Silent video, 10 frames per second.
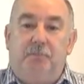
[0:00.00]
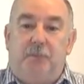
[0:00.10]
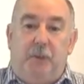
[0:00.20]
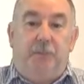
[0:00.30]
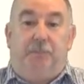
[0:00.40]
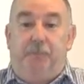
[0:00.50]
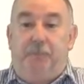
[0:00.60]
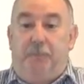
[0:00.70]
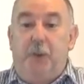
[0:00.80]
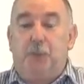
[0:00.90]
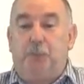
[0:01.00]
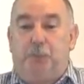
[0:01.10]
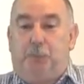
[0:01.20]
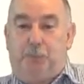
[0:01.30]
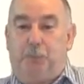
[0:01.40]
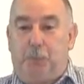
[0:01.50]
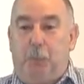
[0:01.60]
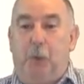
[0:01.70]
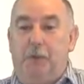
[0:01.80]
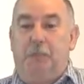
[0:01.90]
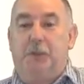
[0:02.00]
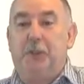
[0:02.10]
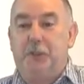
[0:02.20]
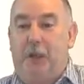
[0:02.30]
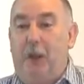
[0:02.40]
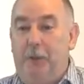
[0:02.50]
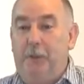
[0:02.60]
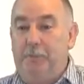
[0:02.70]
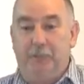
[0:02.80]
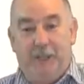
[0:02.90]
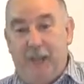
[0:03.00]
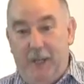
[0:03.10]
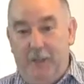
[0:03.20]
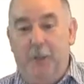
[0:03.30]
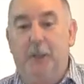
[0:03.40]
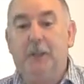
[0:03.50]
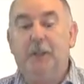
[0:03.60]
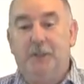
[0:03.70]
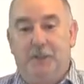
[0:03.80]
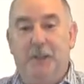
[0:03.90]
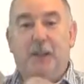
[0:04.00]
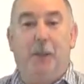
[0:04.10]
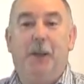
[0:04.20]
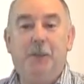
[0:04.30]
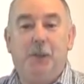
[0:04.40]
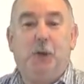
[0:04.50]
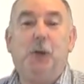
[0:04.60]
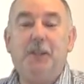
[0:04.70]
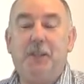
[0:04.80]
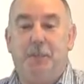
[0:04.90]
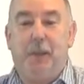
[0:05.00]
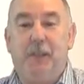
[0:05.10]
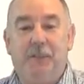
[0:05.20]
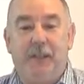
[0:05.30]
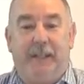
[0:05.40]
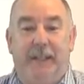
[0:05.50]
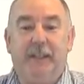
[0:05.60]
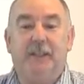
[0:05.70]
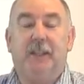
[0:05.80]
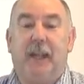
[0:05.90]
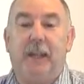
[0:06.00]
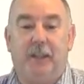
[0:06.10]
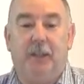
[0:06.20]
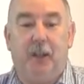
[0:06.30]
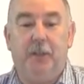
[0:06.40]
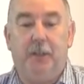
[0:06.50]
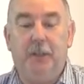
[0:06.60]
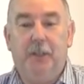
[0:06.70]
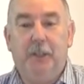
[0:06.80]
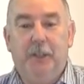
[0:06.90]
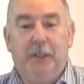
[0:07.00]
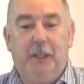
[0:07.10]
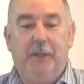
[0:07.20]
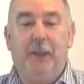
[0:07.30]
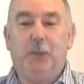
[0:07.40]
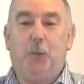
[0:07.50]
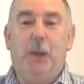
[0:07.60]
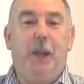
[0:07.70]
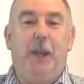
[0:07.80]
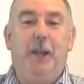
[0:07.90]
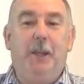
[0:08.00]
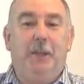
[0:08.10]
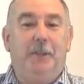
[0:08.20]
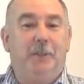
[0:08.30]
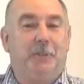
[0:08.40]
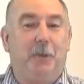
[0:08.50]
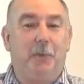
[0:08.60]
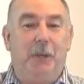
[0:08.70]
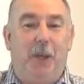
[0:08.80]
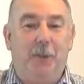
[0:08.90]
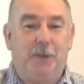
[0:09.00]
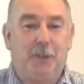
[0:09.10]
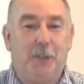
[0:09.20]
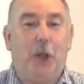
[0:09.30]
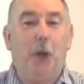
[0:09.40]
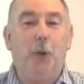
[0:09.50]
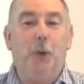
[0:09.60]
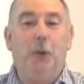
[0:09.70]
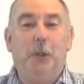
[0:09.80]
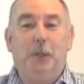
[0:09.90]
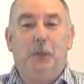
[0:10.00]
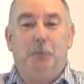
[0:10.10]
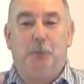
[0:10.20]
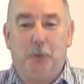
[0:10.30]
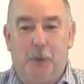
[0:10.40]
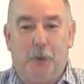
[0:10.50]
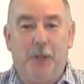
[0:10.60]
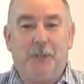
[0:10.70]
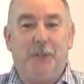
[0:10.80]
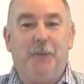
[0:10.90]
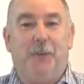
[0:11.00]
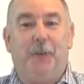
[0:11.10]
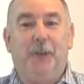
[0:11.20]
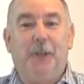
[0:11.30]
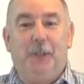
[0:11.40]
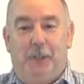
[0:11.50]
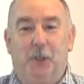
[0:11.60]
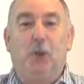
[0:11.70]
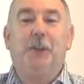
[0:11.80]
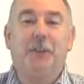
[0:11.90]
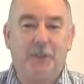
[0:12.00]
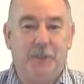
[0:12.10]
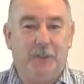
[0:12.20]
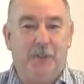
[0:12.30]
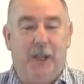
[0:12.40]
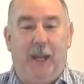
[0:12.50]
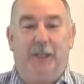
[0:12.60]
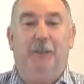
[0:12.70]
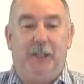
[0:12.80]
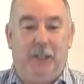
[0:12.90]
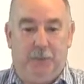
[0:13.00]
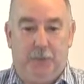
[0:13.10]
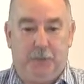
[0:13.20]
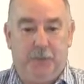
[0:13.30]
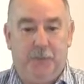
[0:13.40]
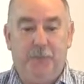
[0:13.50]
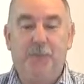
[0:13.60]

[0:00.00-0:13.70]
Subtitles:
So, first point, reduce the load. That's how you do it. The second one is you increase the ability of the tendon to take the load. And that's where there's got to be those slow, progressive increases in activity levels.